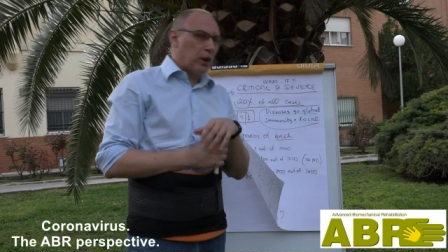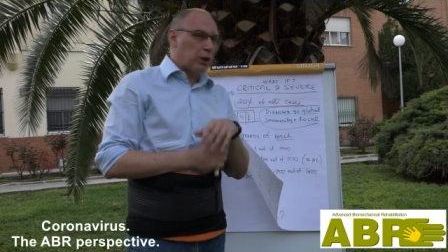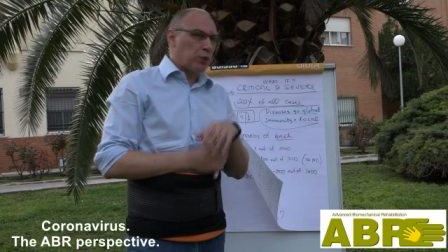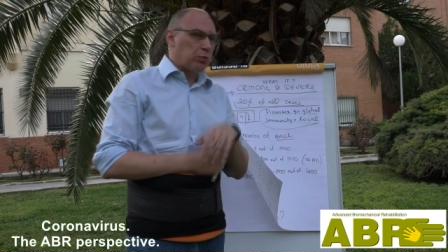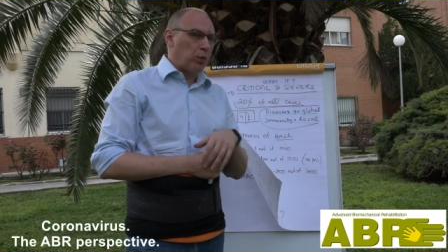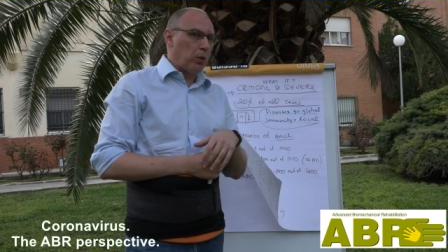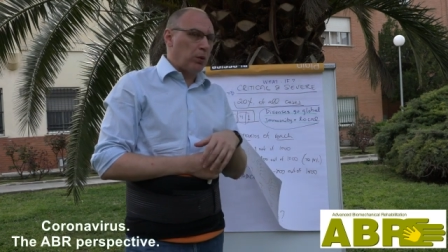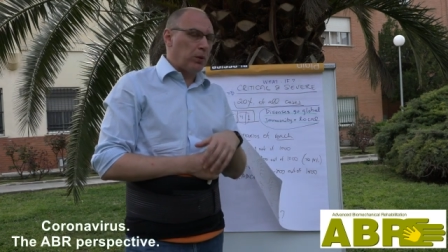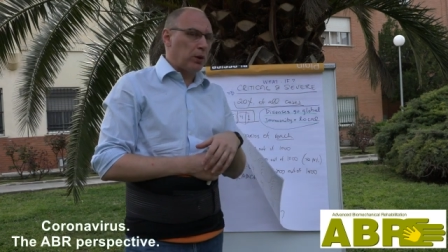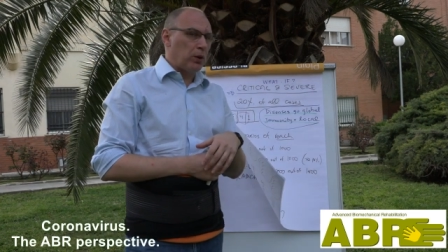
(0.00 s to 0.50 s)
that's
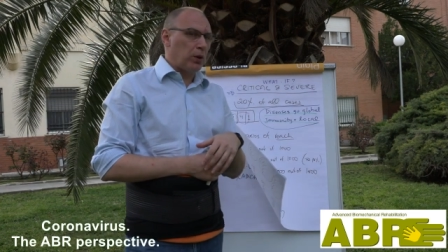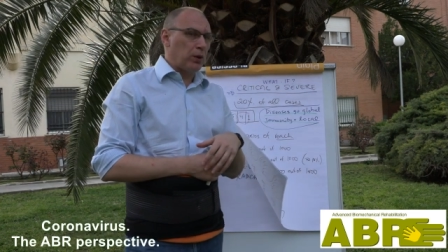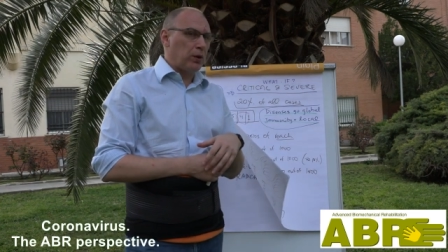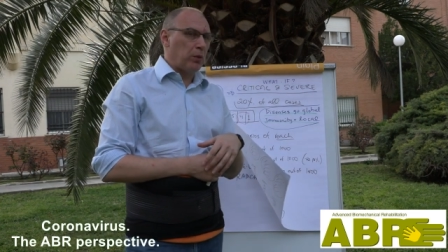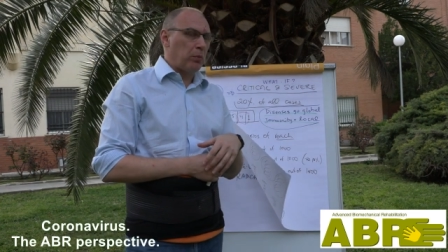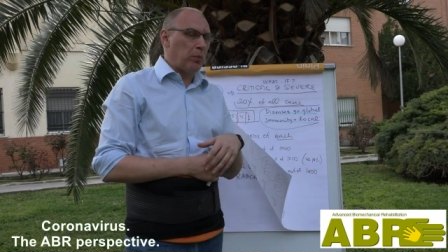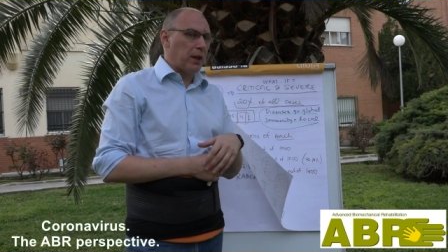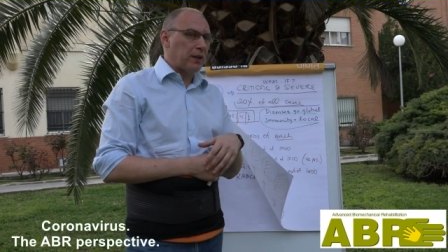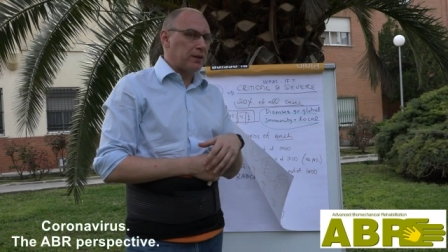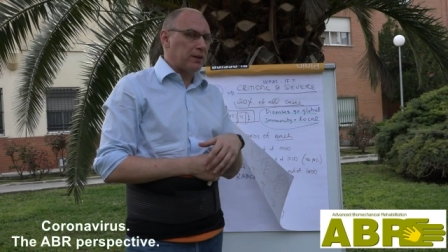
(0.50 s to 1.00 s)
probably not
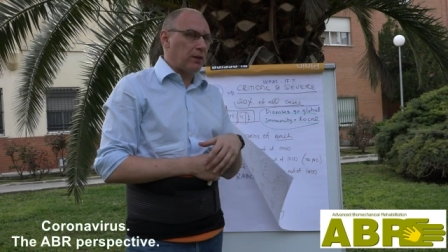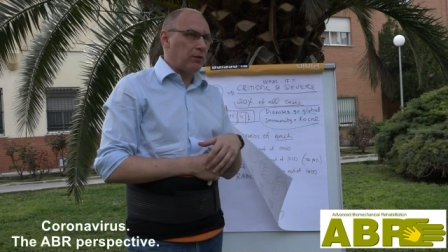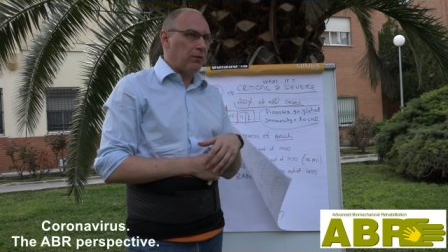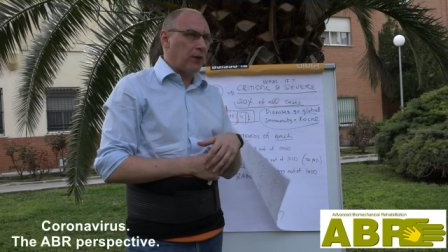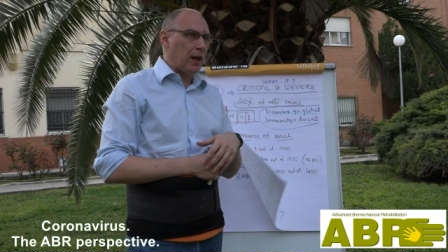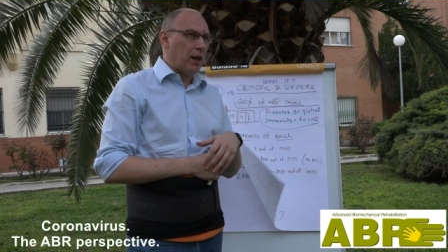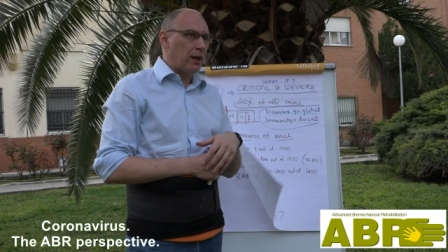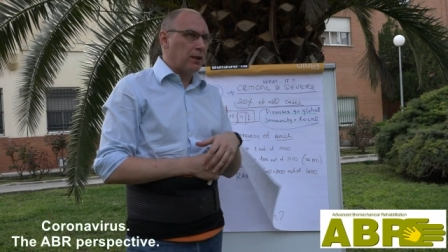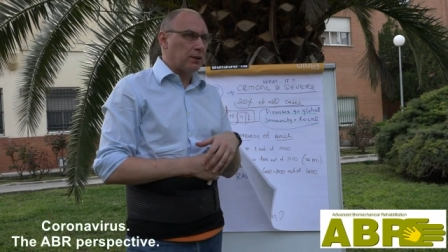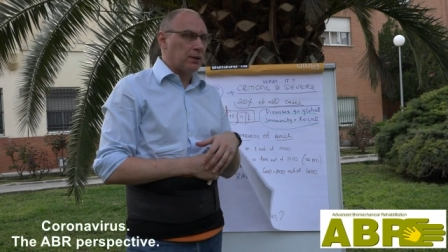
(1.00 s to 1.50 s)
the best
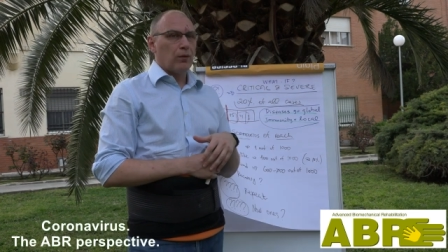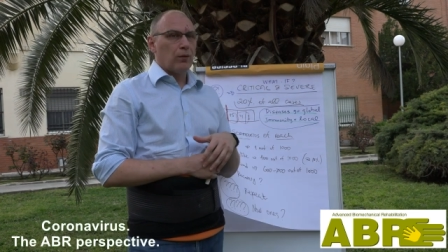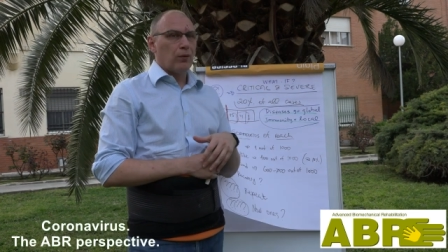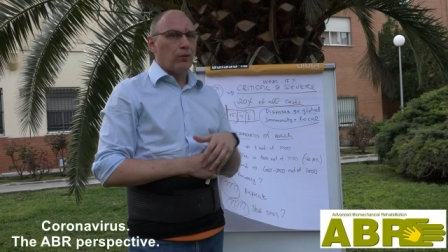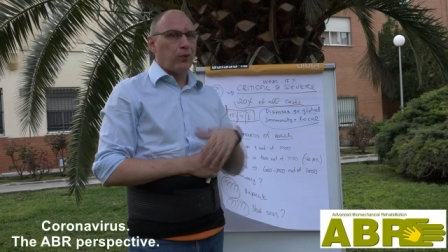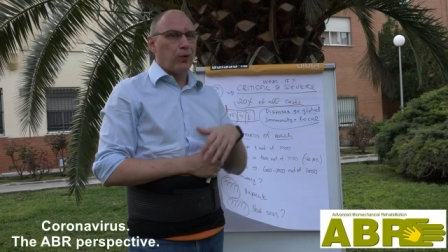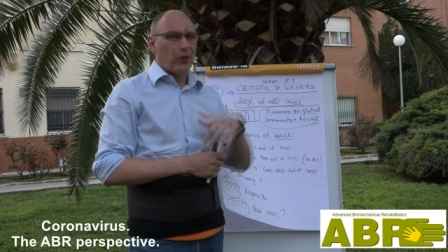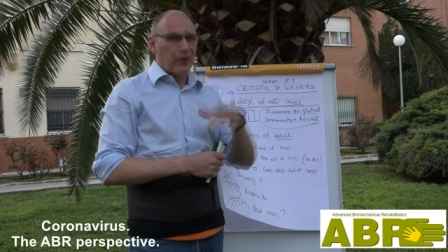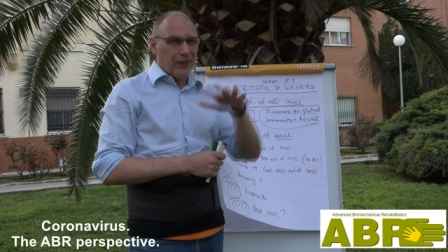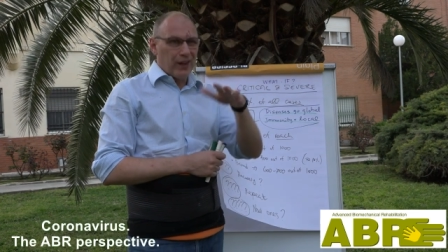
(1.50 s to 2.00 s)
advice
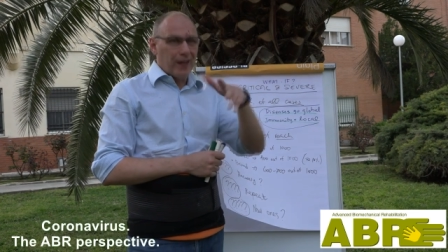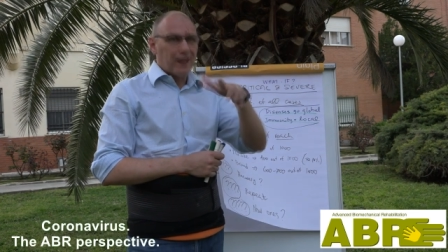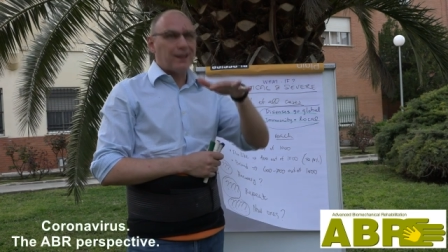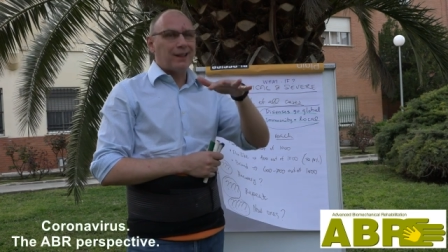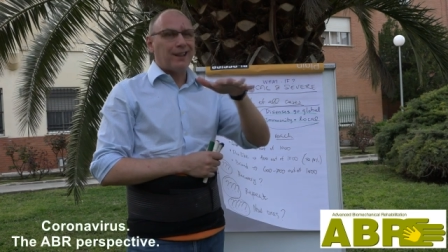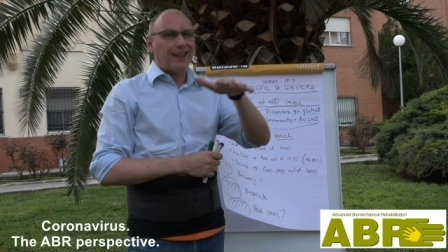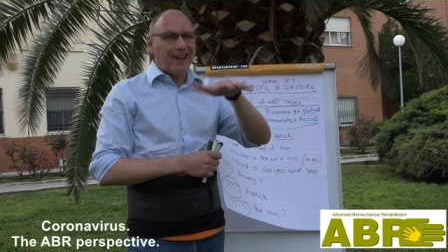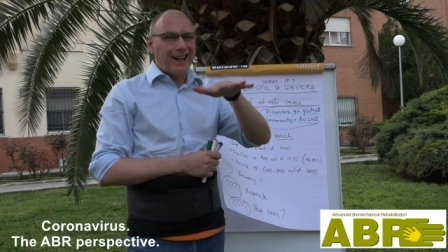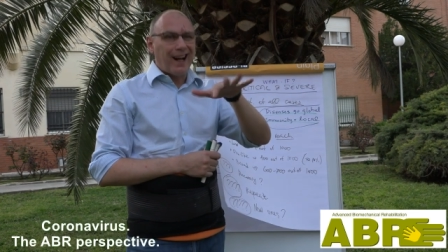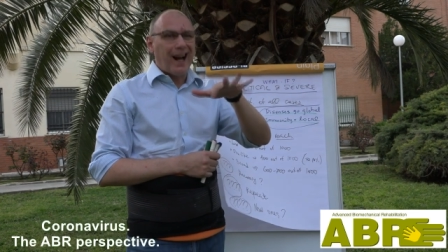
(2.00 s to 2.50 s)
for that
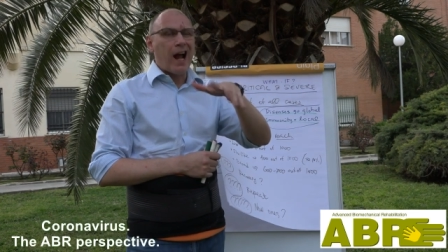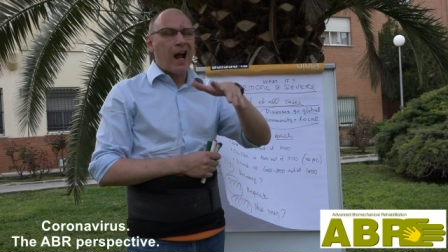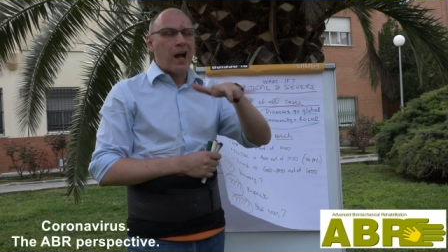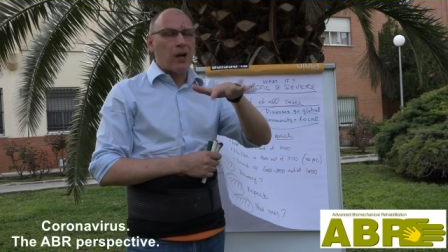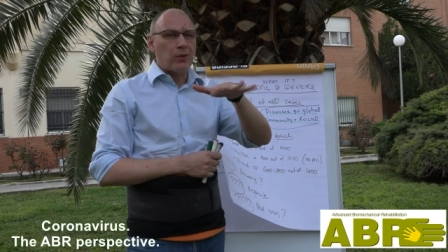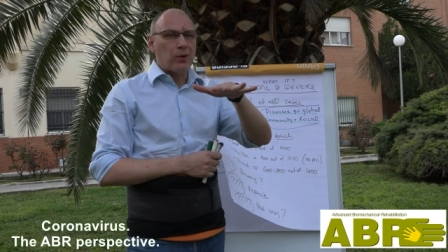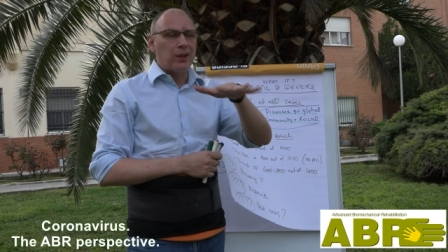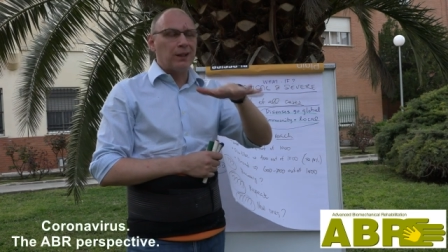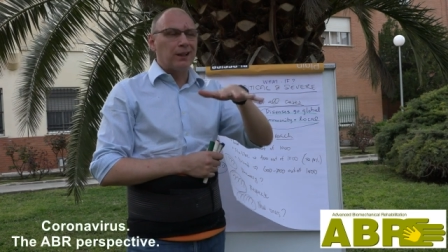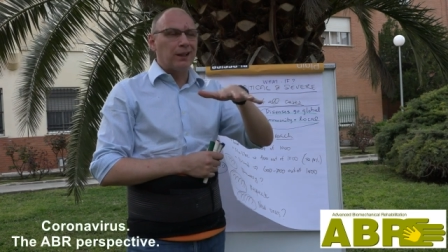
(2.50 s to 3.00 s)

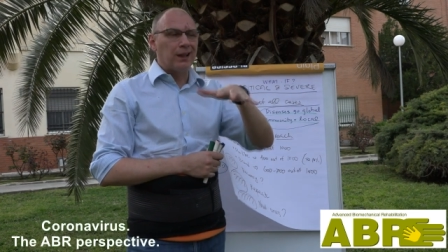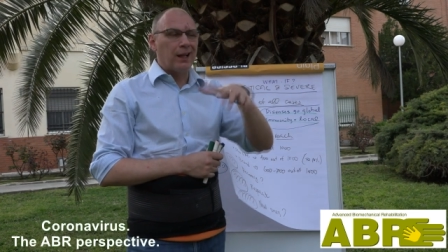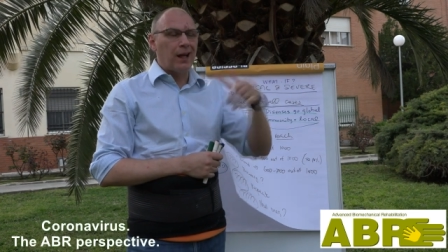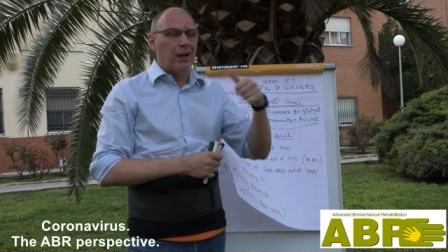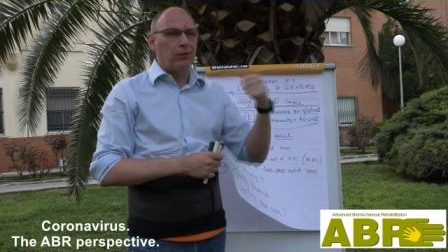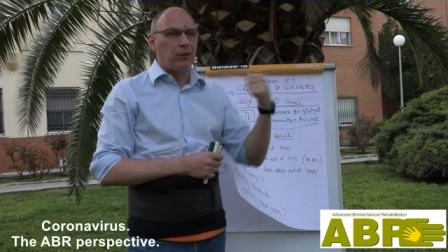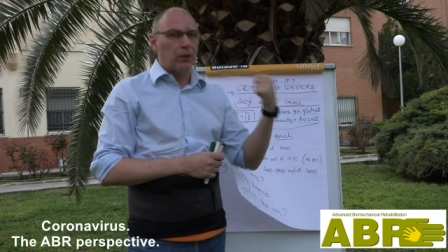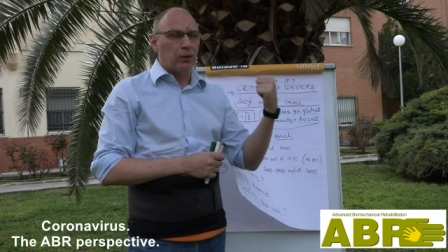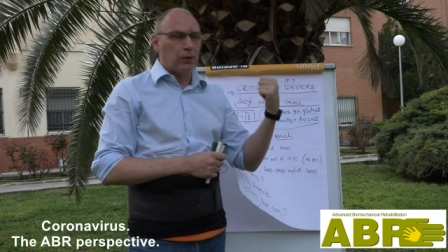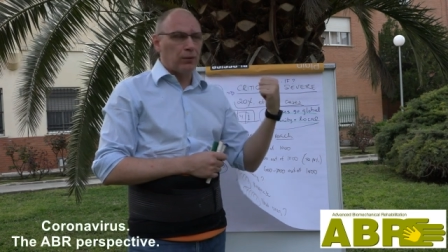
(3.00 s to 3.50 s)
current
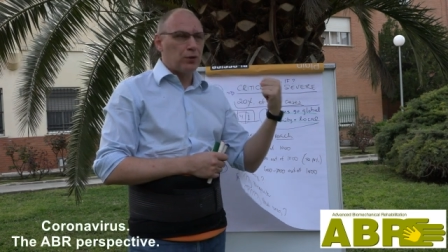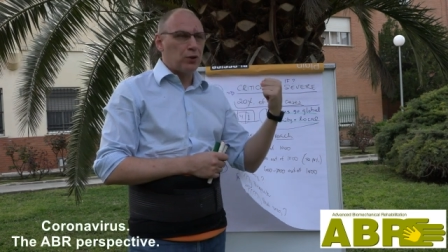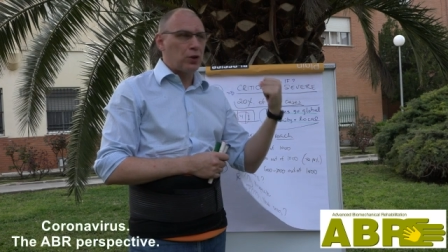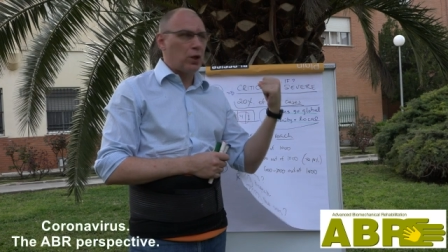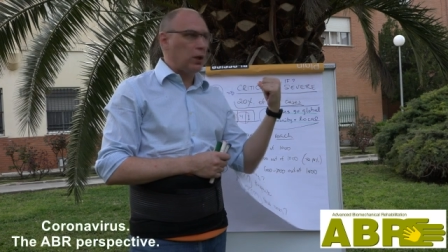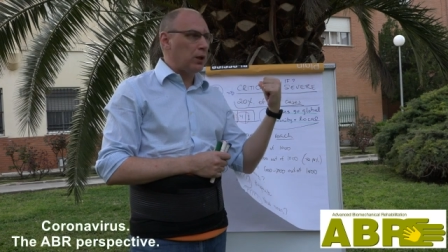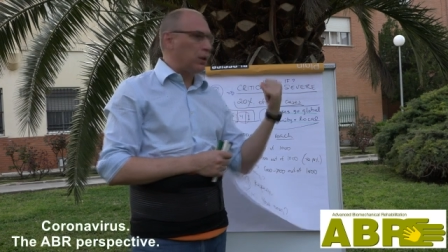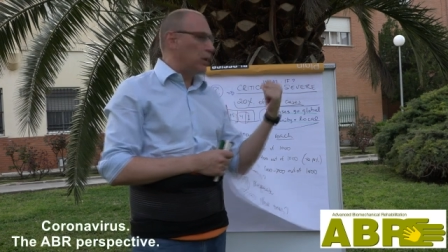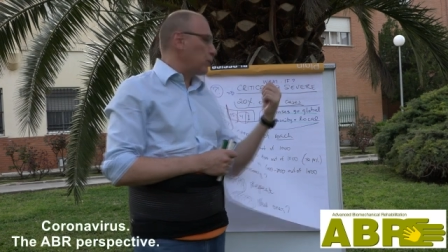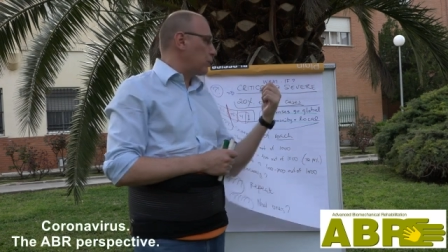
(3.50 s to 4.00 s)
level of
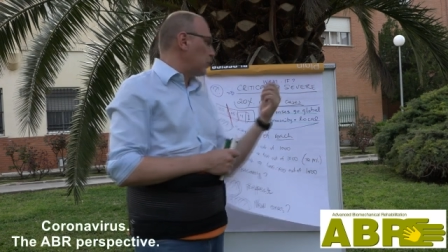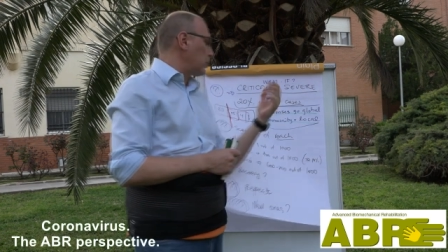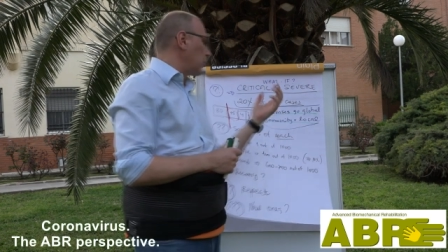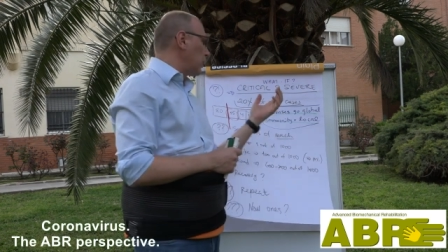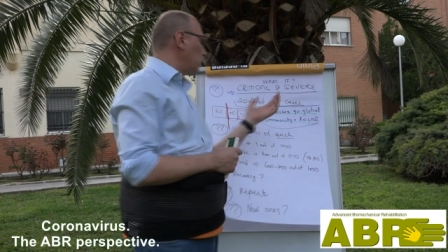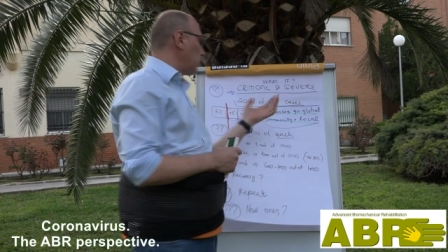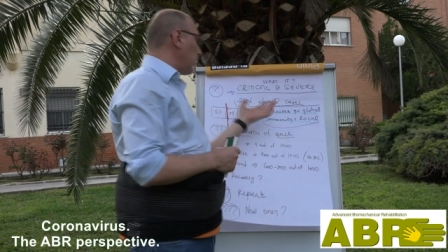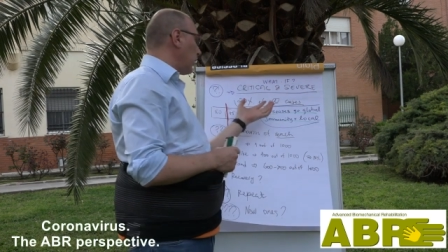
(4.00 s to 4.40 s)
challenges that